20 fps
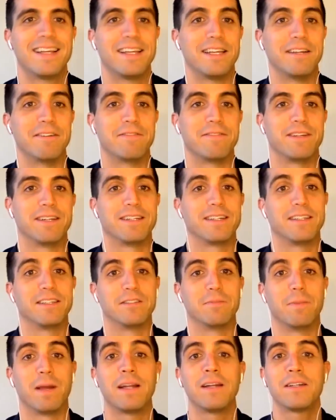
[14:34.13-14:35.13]
If it
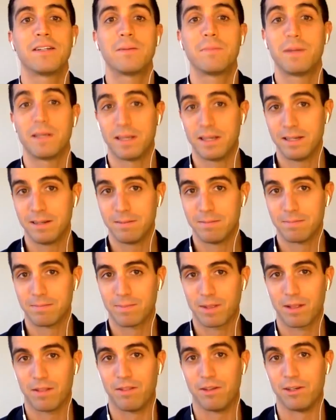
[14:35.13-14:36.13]
is meant to be,
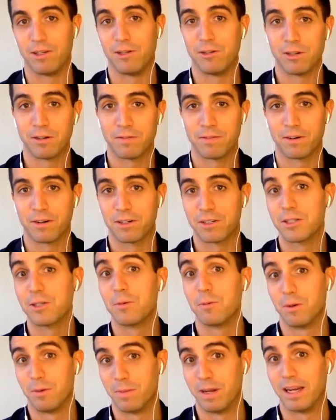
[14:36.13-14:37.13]
the universe
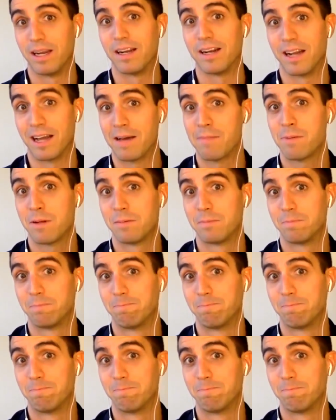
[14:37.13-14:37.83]
will make it happen.